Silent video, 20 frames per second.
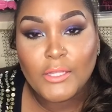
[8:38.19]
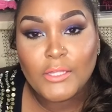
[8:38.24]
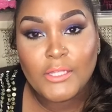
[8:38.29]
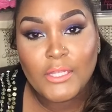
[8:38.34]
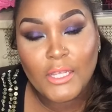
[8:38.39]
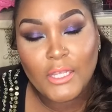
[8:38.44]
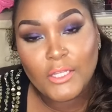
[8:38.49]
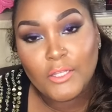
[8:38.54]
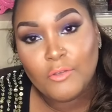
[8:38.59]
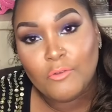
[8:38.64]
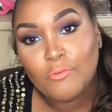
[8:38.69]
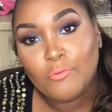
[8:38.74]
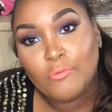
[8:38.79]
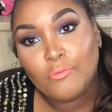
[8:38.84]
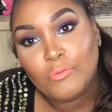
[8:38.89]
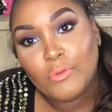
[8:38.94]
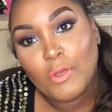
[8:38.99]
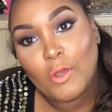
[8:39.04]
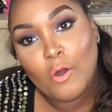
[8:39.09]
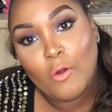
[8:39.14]
Then you
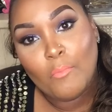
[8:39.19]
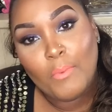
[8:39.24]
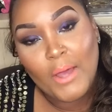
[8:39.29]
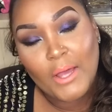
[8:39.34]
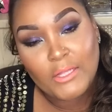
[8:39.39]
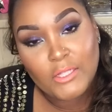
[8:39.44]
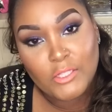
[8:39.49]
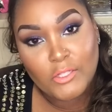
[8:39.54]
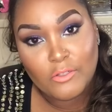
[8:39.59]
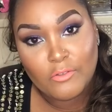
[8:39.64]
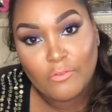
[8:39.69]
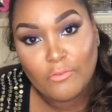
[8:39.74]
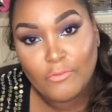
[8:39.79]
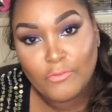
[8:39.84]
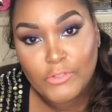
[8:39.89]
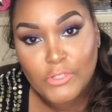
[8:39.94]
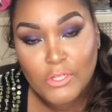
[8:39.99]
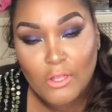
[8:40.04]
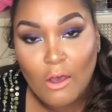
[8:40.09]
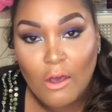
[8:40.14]
go back to
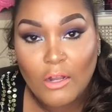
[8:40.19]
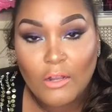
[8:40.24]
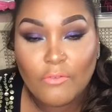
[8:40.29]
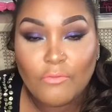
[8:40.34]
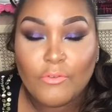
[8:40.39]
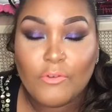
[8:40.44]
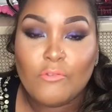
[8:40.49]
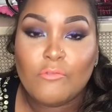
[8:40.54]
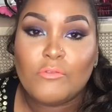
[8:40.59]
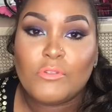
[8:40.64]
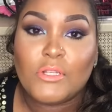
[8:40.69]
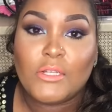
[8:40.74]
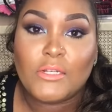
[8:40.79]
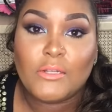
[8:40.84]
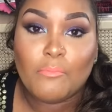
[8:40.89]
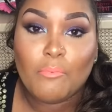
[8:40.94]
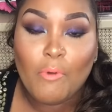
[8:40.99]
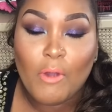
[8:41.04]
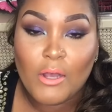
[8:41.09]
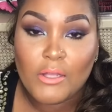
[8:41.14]
solid foods, and
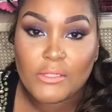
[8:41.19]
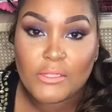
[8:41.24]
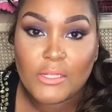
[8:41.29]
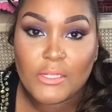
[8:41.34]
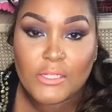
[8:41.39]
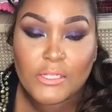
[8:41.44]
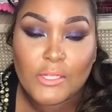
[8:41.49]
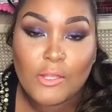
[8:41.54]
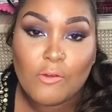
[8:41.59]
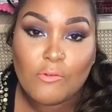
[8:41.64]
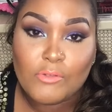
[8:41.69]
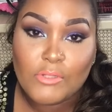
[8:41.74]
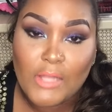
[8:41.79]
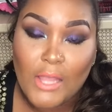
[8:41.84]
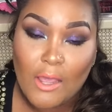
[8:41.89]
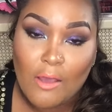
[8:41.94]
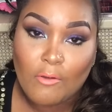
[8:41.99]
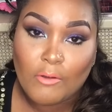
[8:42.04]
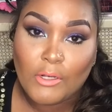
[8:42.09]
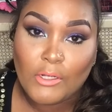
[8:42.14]
the process slows
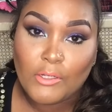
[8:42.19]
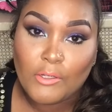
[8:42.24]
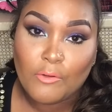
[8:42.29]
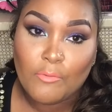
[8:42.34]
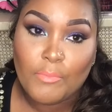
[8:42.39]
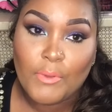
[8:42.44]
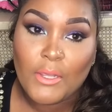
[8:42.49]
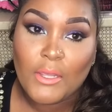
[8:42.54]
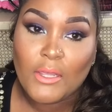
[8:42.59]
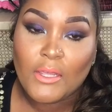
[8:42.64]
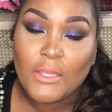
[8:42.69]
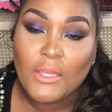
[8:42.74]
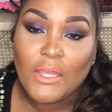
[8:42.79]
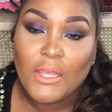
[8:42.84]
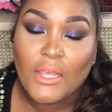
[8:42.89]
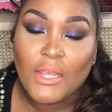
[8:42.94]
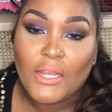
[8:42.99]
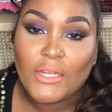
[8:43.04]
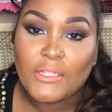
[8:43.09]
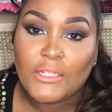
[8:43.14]
down a little bit,
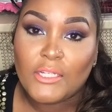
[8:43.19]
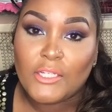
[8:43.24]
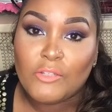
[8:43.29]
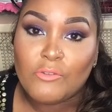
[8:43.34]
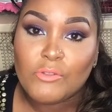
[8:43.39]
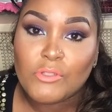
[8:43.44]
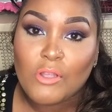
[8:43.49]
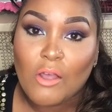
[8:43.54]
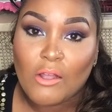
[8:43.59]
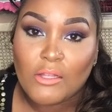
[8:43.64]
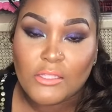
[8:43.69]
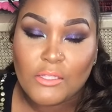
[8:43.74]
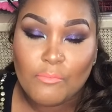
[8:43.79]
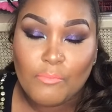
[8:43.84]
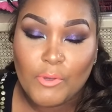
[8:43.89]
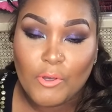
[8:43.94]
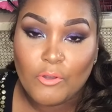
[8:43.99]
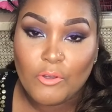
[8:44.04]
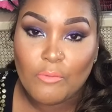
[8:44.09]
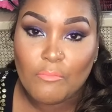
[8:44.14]
and then you start to
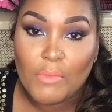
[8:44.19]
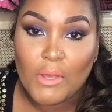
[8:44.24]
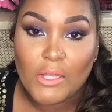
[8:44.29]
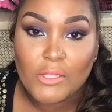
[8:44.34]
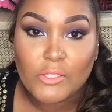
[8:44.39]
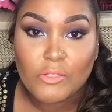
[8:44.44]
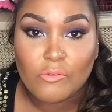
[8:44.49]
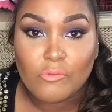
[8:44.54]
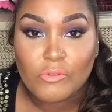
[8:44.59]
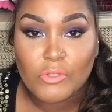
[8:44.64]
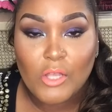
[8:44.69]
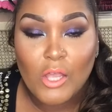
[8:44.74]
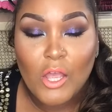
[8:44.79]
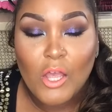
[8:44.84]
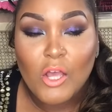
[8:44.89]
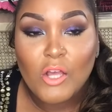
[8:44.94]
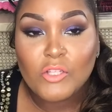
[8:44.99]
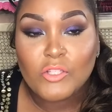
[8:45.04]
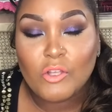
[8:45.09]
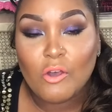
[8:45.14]
build your muscles.
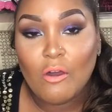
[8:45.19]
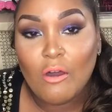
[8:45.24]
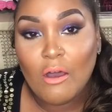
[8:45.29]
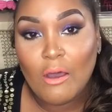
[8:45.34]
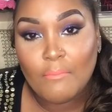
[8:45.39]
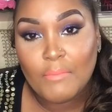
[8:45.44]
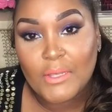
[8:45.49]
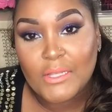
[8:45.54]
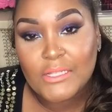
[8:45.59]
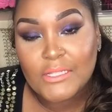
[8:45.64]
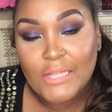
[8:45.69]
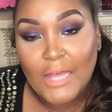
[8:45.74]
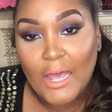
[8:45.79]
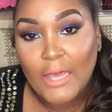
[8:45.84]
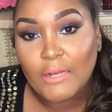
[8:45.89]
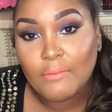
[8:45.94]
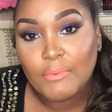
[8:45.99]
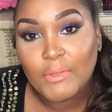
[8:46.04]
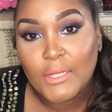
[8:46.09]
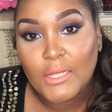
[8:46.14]
So I'm
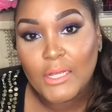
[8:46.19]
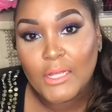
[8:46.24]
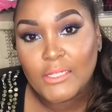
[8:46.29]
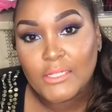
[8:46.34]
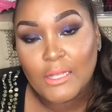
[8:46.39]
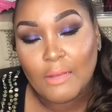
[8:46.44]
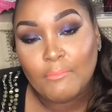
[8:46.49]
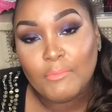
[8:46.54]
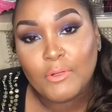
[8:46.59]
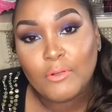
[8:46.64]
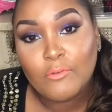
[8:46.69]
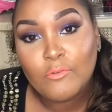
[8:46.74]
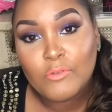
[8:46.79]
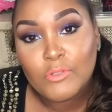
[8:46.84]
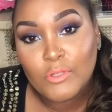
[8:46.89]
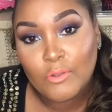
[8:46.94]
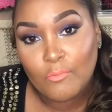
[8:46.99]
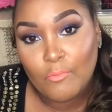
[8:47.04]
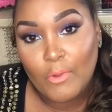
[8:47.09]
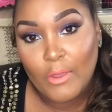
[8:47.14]
excited because I'm
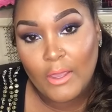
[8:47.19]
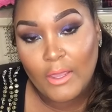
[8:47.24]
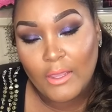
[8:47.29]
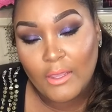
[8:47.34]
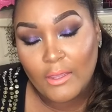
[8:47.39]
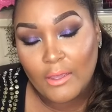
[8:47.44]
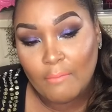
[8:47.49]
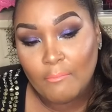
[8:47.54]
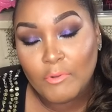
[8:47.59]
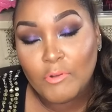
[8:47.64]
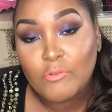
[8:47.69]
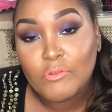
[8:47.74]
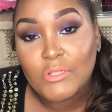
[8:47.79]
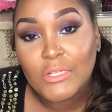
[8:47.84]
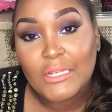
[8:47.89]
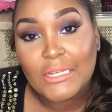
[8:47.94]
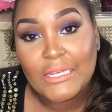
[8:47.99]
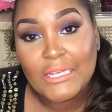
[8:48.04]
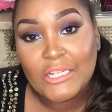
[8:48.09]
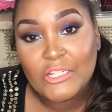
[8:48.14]
losing weight, I'm
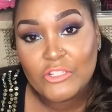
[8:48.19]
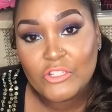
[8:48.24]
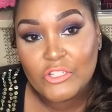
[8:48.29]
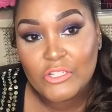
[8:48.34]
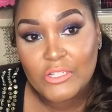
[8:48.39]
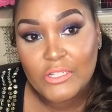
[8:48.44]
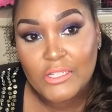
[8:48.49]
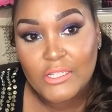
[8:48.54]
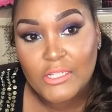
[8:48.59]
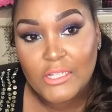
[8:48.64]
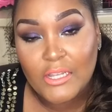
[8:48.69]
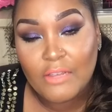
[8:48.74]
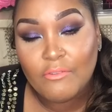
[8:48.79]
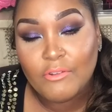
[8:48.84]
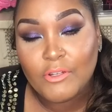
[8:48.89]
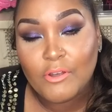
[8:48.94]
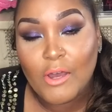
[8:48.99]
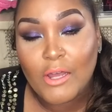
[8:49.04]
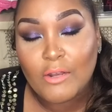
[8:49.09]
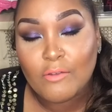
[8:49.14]
losing inches, even
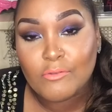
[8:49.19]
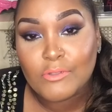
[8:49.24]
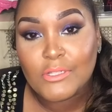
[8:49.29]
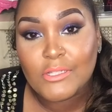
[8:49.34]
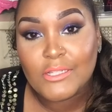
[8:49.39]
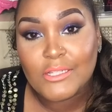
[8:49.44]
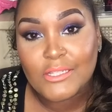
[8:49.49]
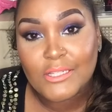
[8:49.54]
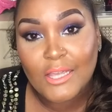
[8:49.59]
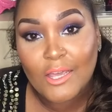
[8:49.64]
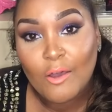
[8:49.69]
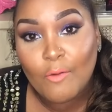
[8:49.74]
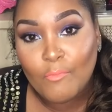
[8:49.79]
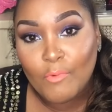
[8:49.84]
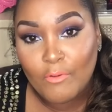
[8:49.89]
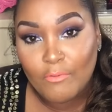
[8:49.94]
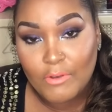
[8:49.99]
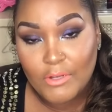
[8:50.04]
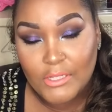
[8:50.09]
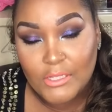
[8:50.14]
though I don't see the scale
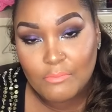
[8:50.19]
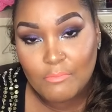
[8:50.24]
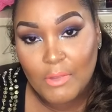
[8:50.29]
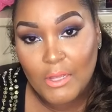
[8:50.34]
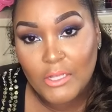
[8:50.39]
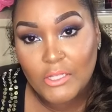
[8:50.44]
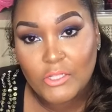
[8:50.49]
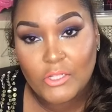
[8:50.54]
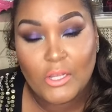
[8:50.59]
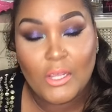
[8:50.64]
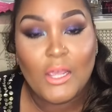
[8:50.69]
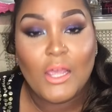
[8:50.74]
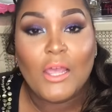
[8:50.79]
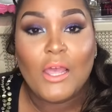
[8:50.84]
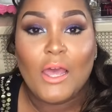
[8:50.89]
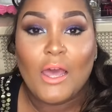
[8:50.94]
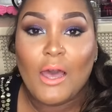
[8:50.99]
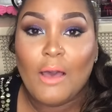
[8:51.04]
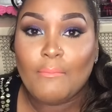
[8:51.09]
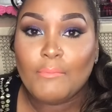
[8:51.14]
moving as much.
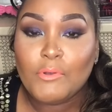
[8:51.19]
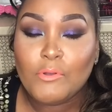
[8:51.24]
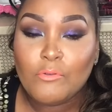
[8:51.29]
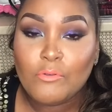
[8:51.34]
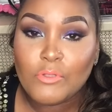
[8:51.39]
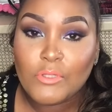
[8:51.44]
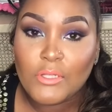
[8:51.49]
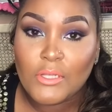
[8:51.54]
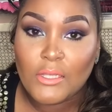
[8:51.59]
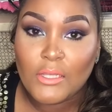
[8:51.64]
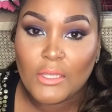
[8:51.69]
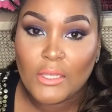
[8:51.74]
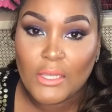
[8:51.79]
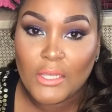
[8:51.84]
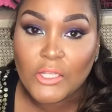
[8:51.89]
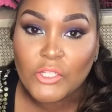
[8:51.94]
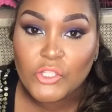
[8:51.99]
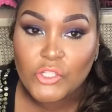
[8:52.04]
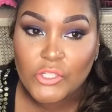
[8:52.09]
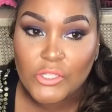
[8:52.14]
I'm losing
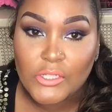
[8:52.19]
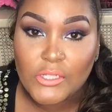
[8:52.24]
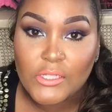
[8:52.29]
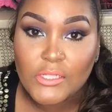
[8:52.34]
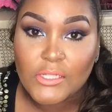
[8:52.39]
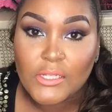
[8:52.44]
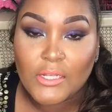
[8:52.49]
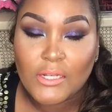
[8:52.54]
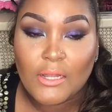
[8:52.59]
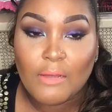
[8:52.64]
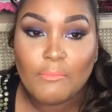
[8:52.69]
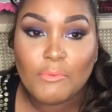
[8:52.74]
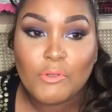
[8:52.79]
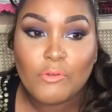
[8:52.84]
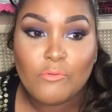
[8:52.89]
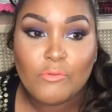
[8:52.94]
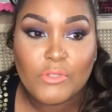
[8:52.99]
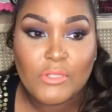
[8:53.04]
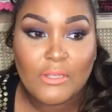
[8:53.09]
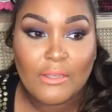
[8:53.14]
inches and I'm
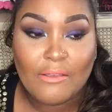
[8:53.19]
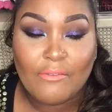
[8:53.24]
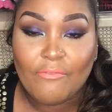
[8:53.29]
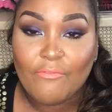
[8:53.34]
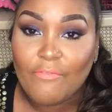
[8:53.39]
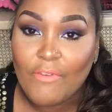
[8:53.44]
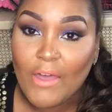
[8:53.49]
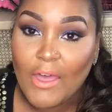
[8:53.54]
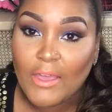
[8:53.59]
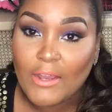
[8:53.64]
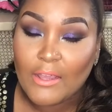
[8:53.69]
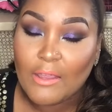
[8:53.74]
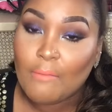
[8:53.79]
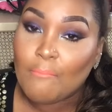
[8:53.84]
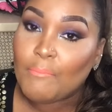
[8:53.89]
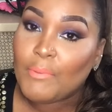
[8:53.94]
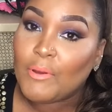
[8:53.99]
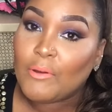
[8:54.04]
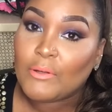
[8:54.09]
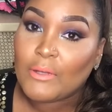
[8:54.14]
losing fat
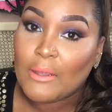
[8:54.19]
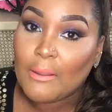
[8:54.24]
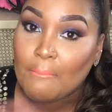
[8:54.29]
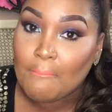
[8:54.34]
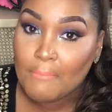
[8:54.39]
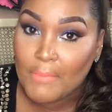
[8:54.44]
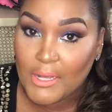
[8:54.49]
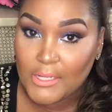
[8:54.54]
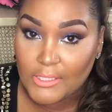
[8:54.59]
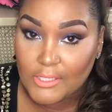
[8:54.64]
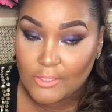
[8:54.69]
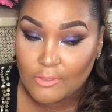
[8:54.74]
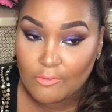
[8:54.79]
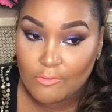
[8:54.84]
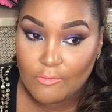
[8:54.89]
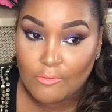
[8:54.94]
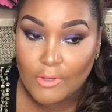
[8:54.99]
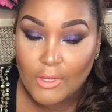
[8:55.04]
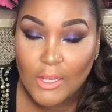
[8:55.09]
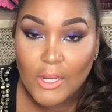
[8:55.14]
and building muscle.
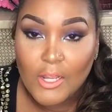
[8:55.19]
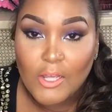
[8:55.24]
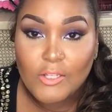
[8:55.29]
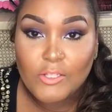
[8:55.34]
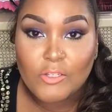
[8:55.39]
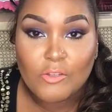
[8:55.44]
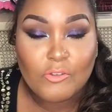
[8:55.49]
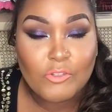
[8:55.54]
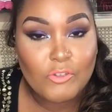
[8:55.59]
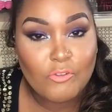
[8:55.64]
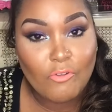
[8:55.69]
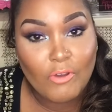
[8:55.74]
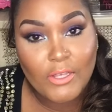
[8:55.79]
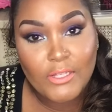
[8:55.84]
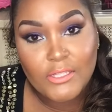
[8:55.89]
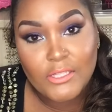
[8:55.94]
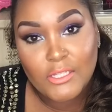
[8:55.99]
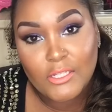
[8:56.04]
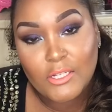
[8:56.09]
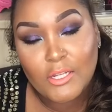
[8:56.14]
So it's
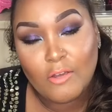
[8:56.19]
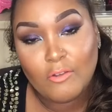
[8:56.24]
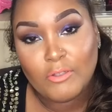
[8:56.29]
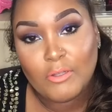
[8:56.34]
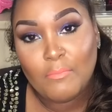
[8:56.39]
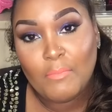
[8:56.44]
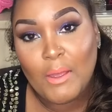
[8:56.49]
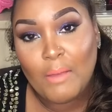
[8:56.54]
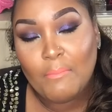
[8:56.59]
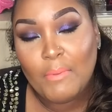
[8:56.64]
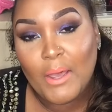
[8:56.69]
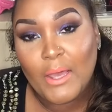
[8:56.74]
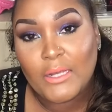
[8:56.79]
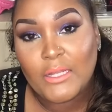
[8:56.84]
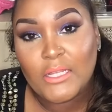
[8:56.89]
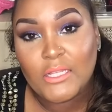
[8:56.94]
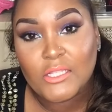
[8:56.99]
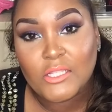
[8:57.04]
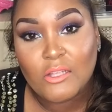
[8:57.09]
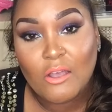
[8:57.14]
great to know that my
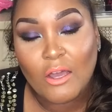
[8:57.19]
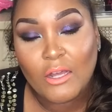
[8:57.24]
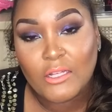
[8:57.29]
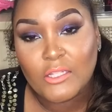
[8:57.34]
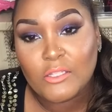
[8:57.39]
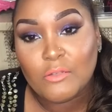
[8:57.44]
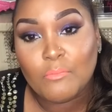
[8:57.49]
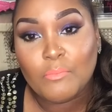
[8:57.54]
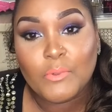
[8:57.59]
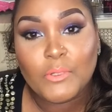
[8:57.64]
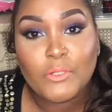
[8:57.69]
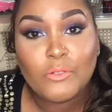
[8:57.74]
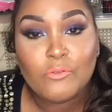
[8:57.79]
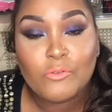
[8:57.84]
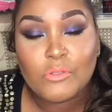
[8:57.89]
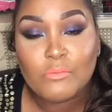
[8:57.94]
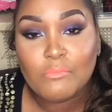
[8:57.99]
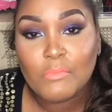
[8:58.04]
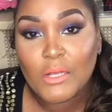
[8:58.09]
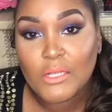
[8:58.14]
body is starting to
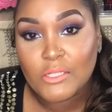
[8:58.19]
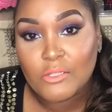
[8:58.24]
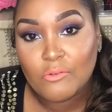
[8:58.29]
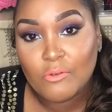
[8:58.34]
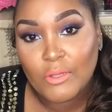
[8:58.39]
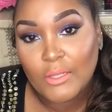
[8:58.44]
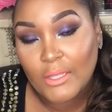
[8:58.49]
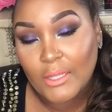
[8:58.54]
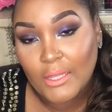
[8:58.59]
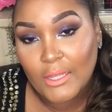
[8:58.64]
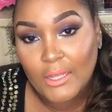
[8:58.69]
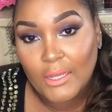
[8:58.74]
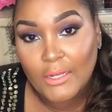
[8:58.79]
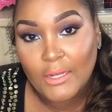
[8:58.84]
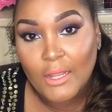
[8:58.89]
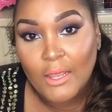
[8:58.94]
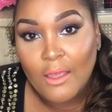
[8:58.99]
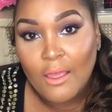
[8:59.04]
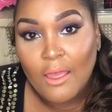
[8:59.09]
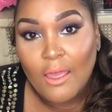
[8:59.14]
produce muscle again,
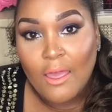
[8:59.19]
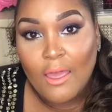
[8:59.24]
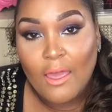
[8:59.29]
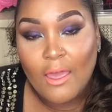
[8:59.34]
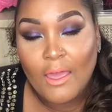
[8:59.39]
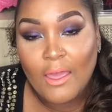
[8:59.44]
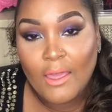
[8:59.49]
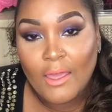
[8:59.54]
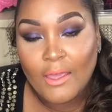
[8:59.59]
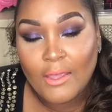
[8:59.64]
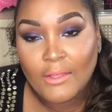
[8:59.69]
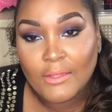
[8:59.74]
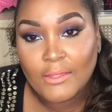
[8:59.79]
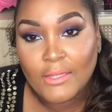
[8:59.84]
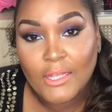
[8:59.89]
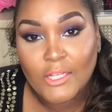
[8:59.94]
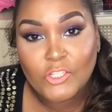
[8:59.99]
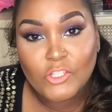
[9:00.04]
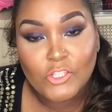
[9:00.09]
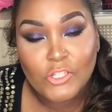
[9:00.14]
and
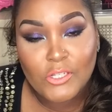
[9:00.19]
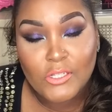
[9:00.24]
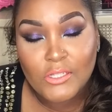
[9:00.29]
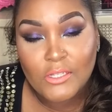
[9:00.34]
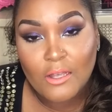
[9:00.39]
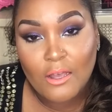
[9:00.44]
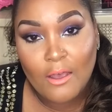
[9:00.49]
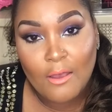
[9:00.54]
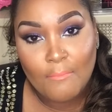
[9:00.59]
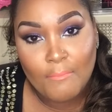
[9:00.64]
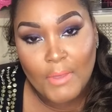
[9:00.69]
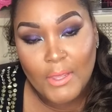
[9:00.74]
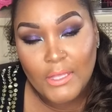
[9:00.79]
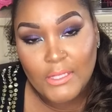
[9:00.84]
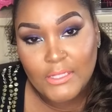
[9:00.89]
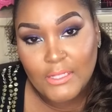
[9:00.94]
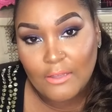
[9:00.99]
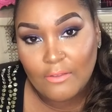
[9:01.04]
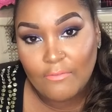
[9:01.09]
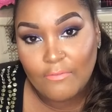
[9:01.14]
that's just an
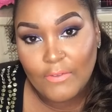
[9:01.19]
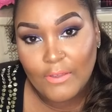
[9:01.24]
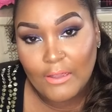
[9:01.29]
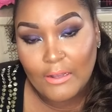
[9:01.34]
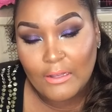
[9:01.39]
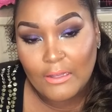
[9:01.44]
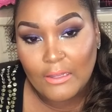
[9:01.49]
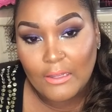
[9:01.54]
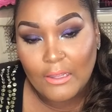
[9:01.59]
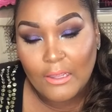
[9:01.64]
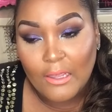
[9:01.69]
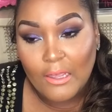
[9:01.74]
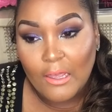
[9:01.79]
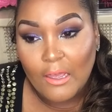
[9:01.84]
amazing feeling.